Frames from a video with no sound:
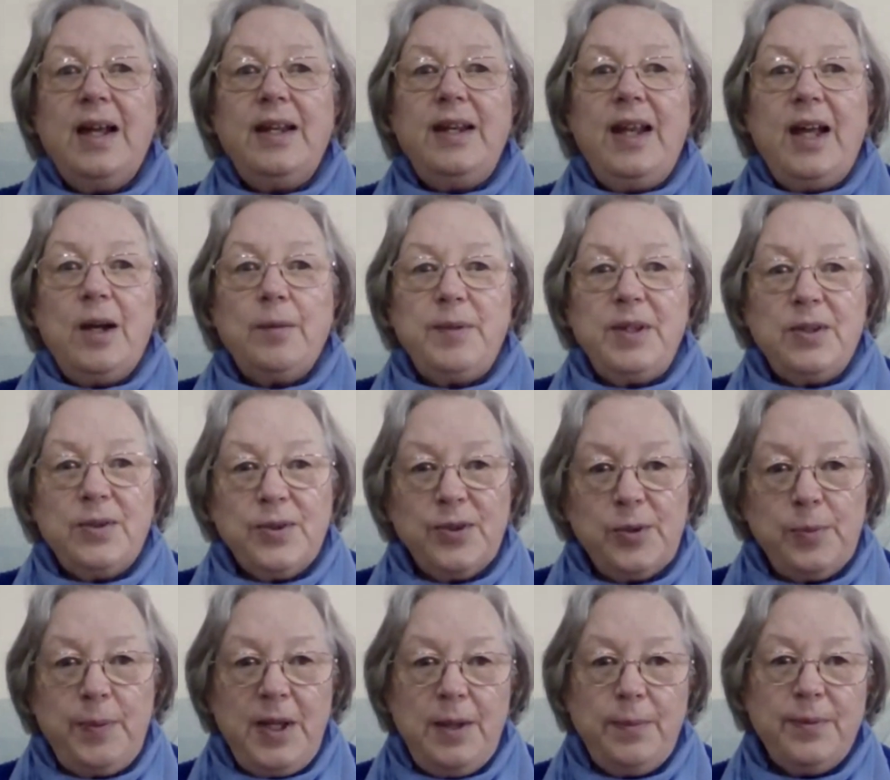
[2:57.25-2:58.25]
Now,
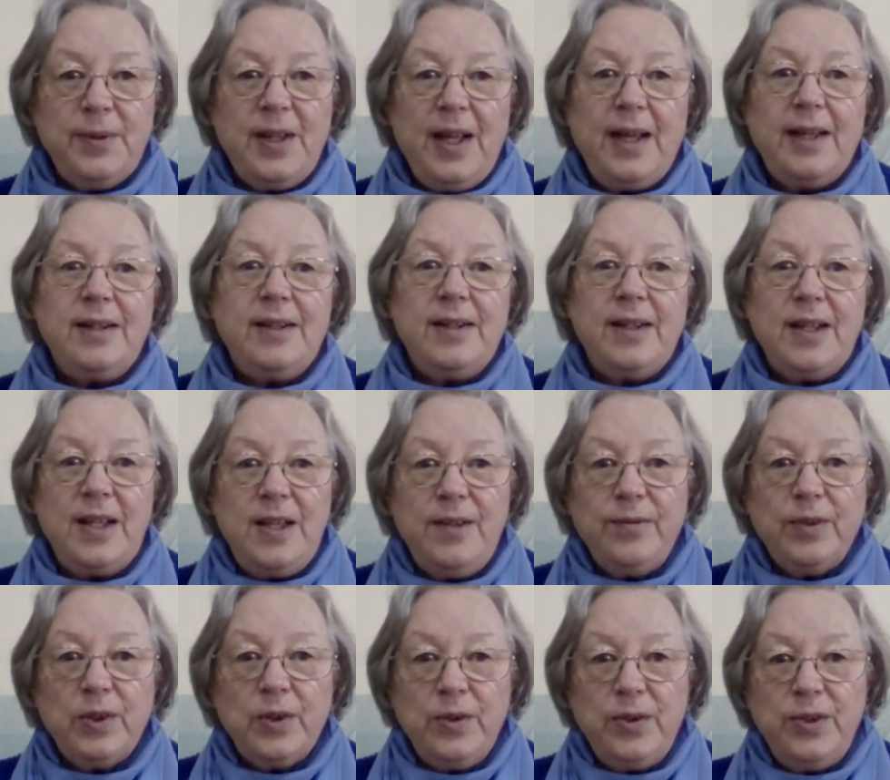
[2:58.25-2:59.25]
because people had an
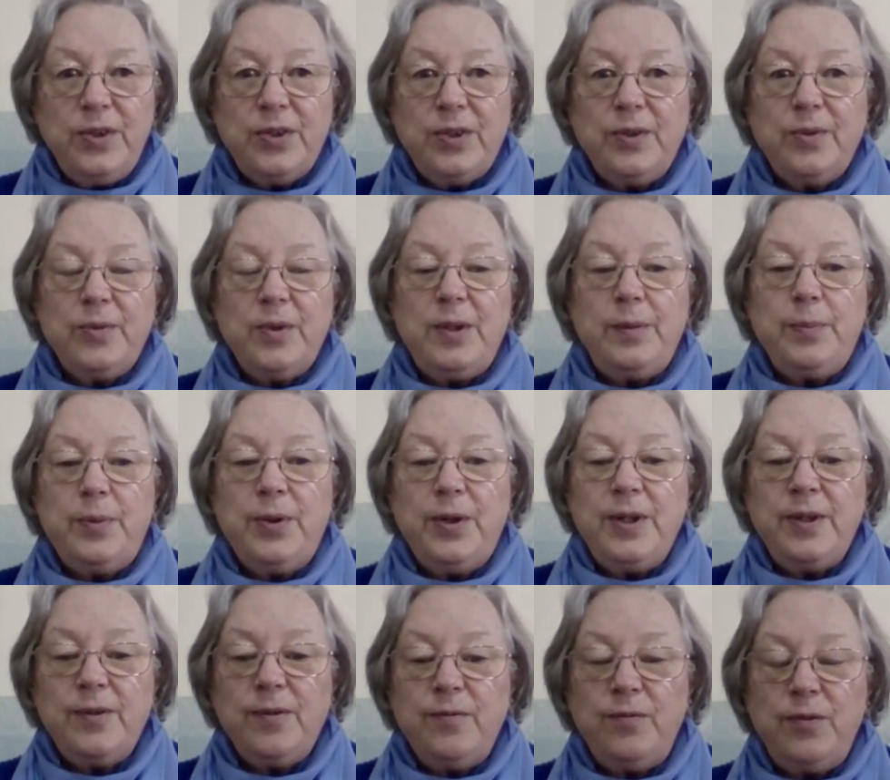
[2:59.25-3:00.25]
evolutionary
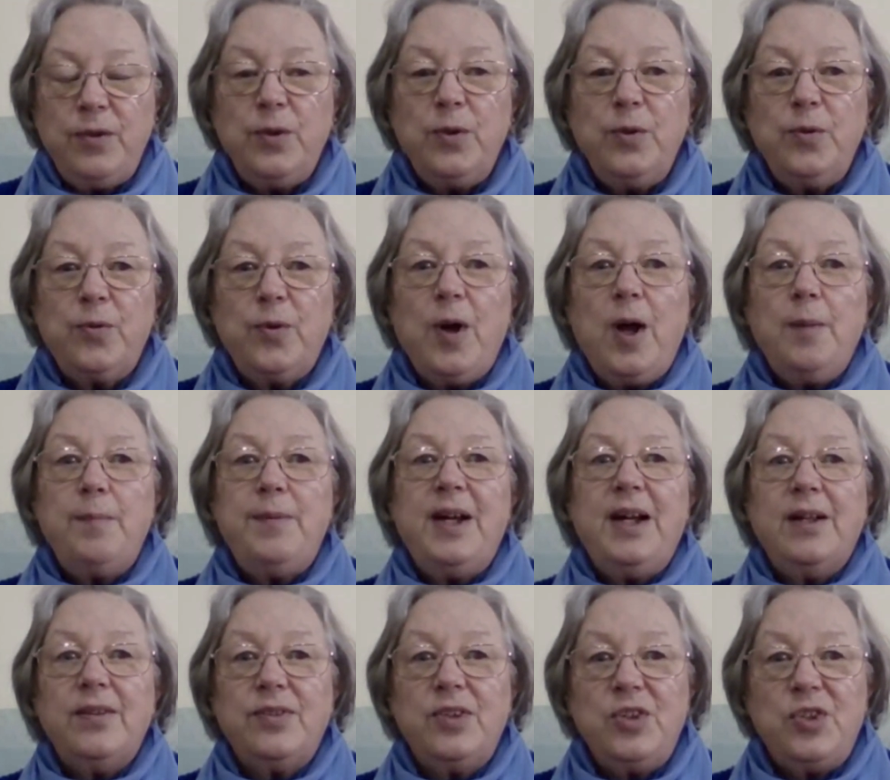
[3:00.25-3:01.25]
point of view
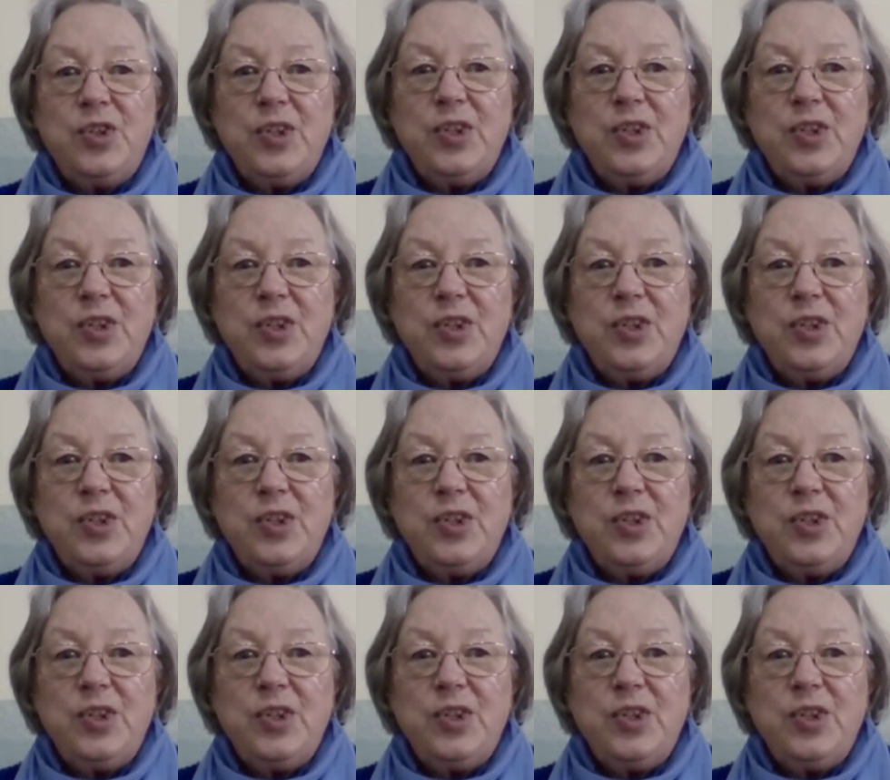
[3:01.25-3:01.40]
about the